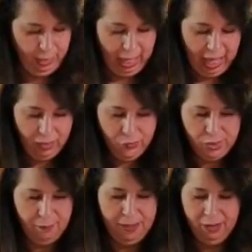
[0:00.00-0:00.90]
I use
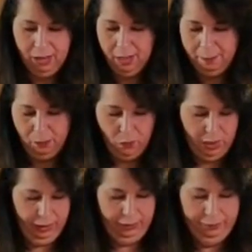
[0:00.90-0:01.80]
about a cup of
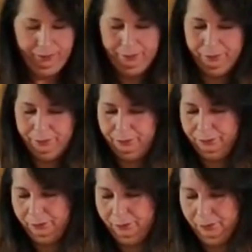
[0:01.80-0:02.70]
wine.
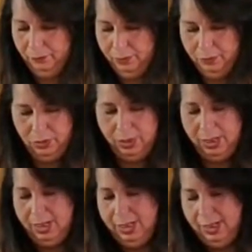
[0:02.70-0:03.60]
Just
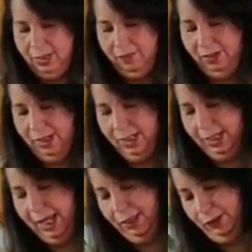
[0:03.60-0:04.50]
gonna seal everything
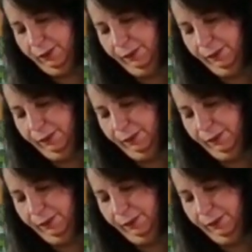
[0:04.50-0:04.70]
together